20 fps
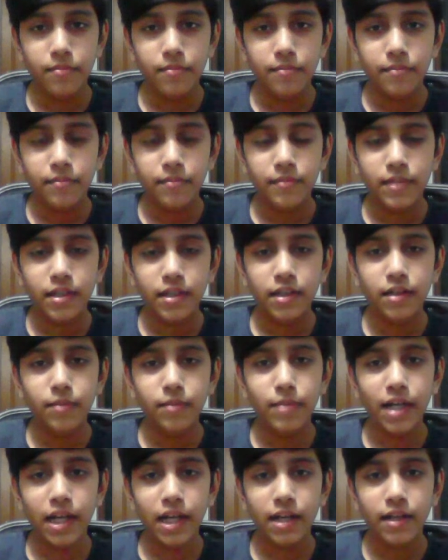And here
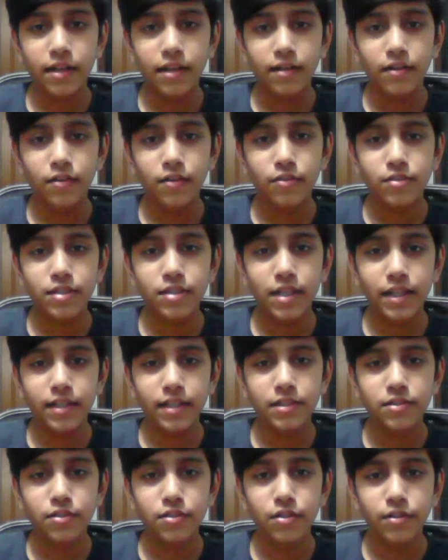black looks like
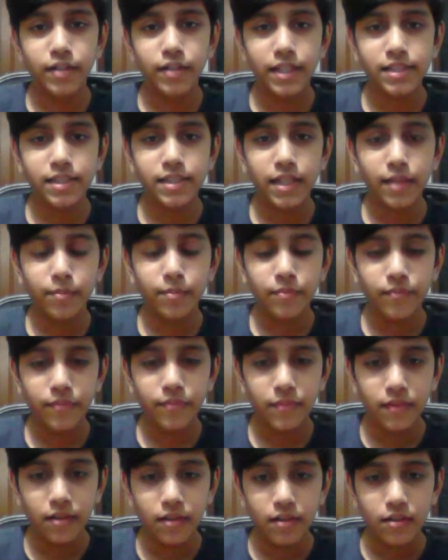he's going to escape.
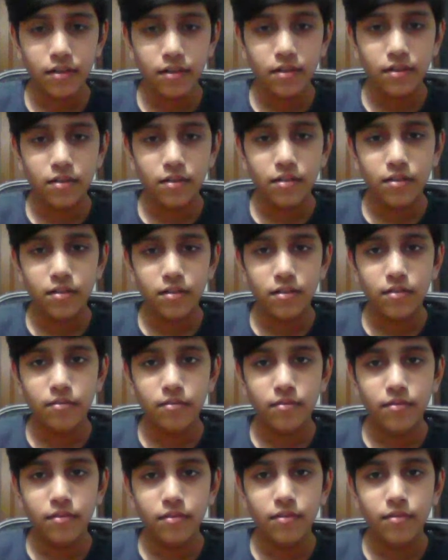
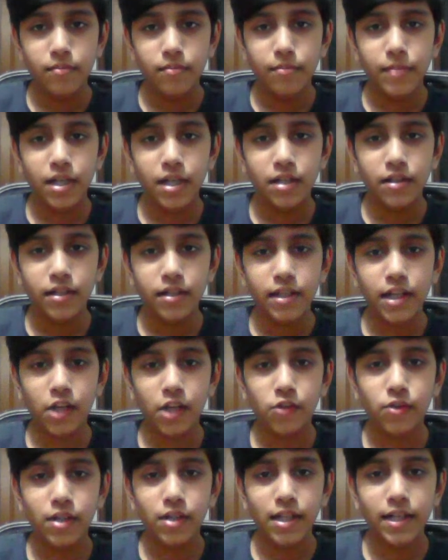But
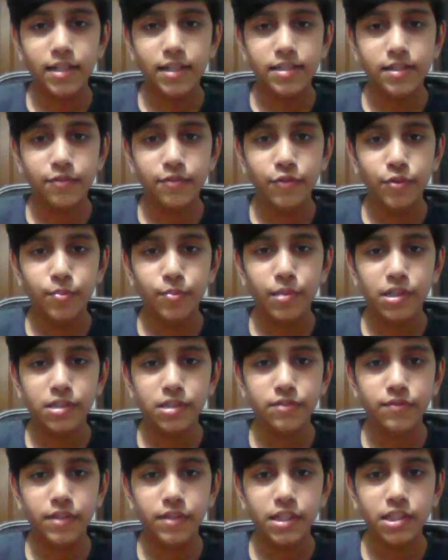Hikaru collects a few pawns
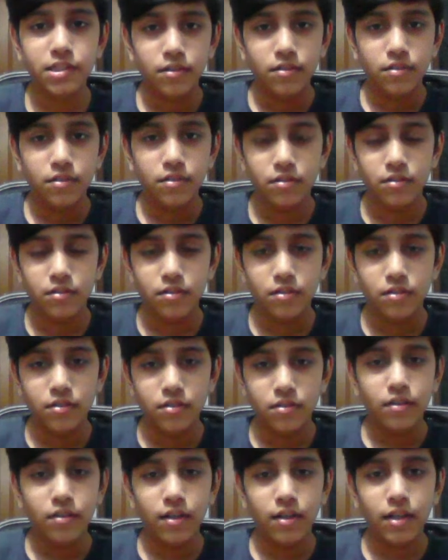first.
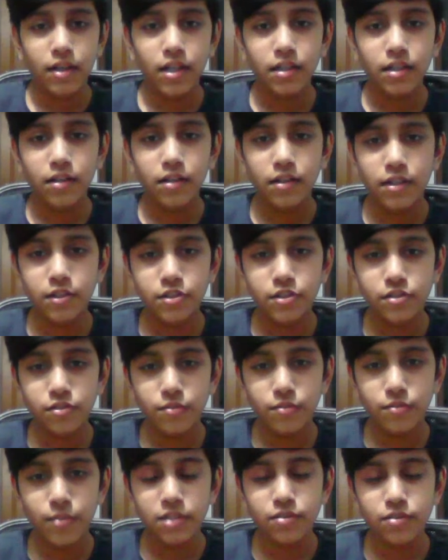And here
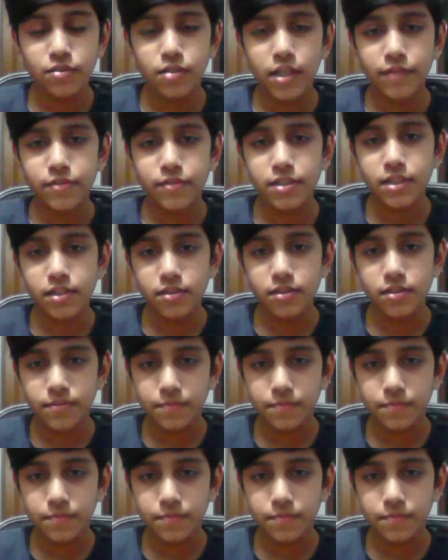Grishchuk plays rook F6,